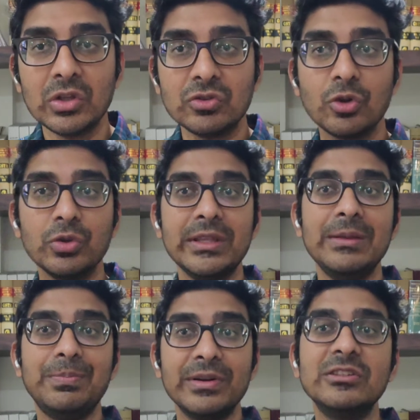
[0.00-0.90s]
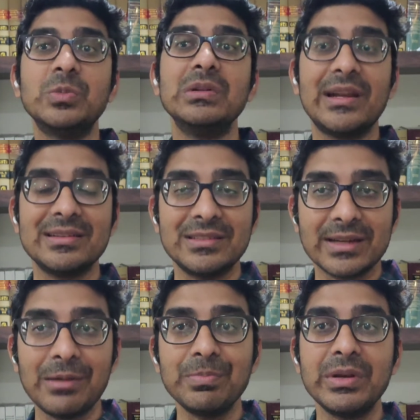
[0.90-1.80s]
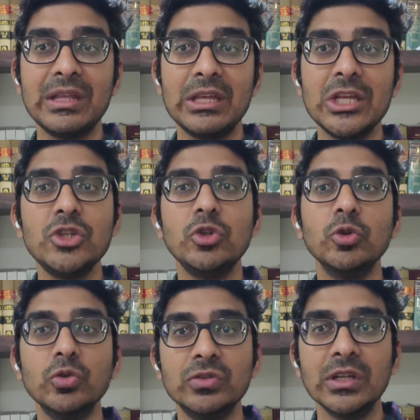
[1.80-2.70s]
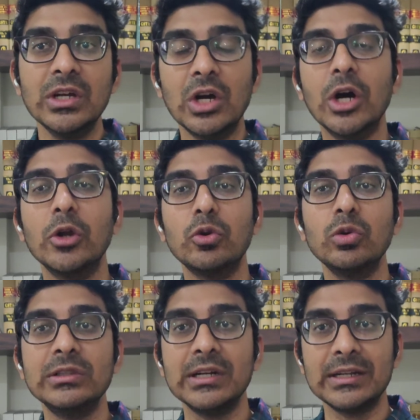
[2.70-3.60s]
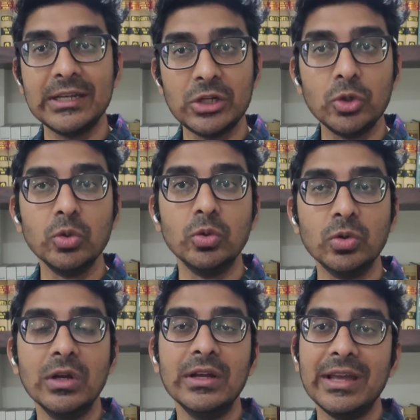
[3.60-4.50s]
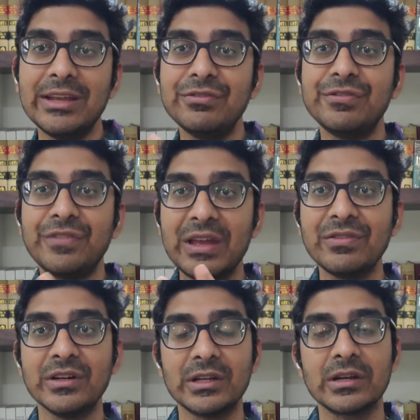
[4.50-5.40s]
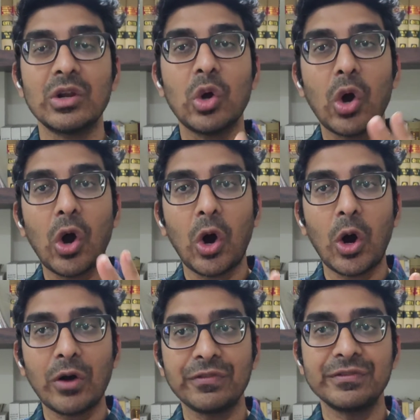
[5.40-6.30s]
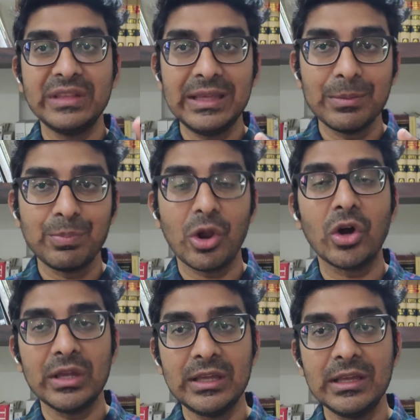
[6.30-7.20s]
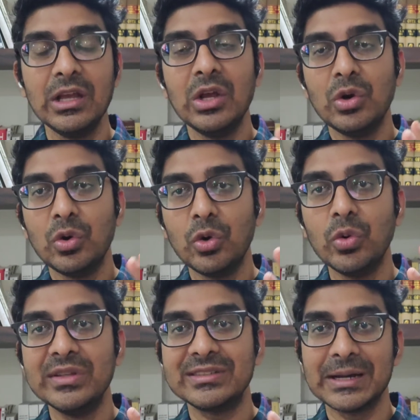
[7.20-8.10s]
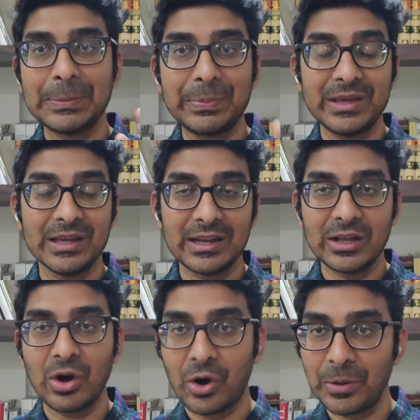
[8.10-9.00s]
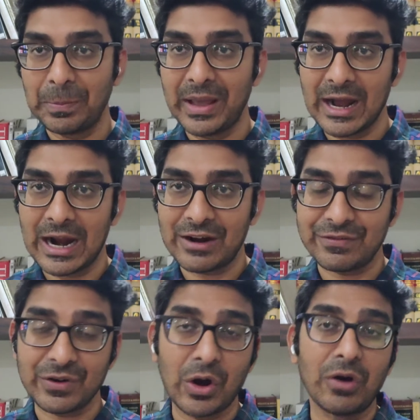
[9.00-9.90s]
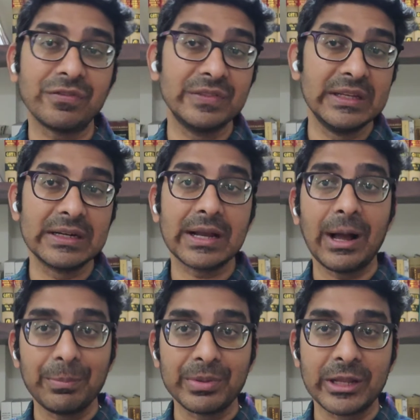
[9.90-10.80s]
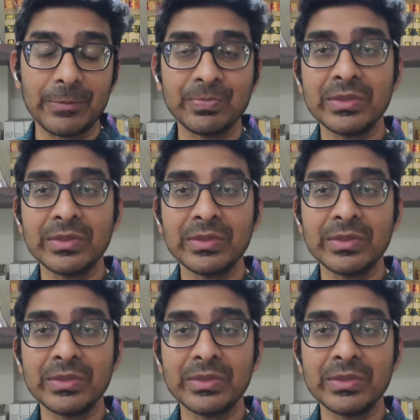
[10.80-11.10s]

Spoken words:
So the principal, that is the company, issues a Rule 32 in favor of the employee who is appearing on behalf of the company.